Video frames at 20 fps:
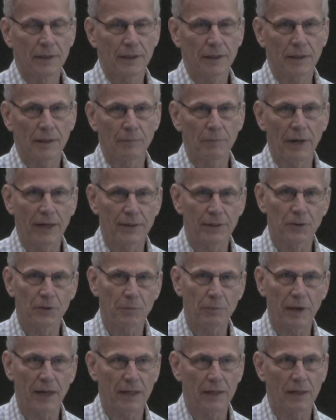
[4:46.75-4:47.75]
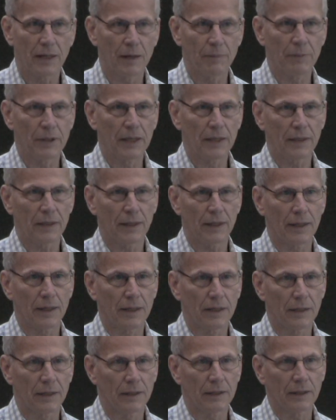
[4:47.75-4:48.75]
um, by this pandemic
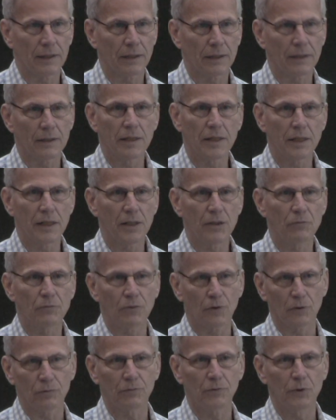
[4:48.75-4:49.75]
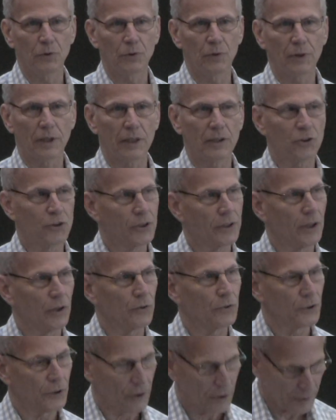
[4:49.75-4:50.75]
and the need for food and
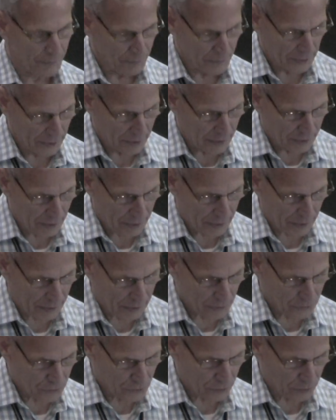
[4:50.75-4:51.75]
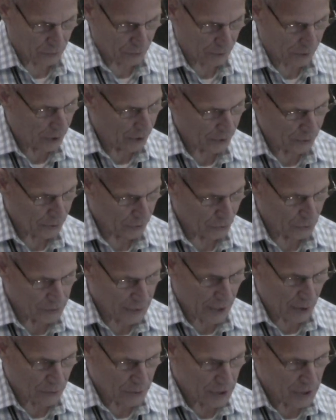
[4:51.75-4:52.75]
shelter. And so heart goes
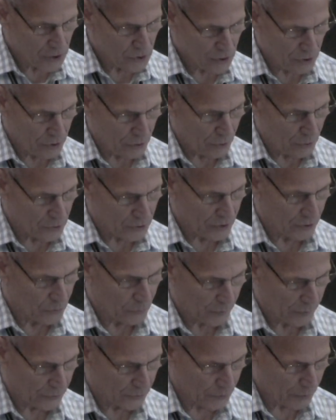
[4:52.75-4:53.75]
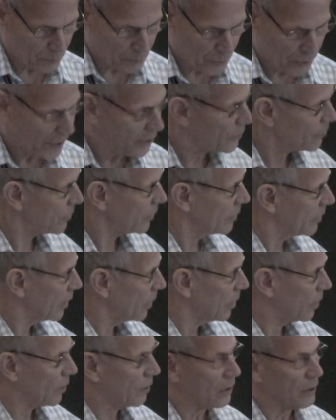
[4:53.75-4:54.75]
out to each of those as well as our prayers and then
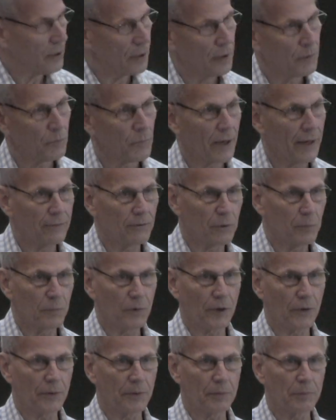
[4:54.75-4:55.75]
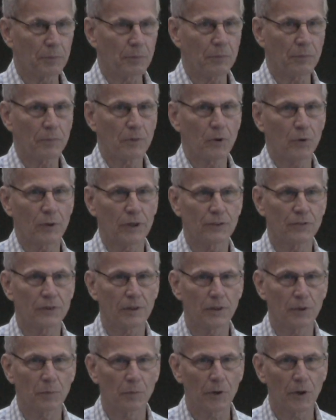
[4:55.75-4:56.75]
our private prayer request
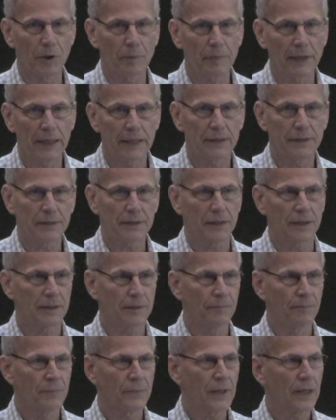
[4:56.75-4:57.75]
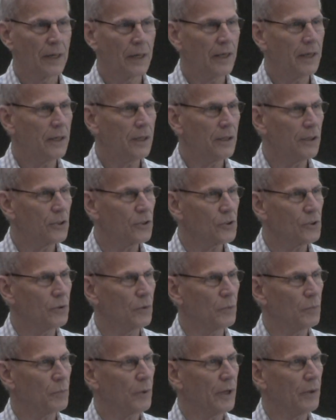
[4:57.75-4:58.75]
in the prayer basket. Any
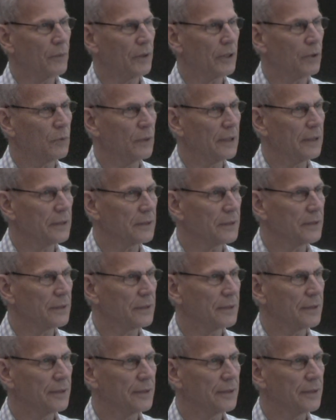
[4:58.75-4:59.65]
additional prayer requests?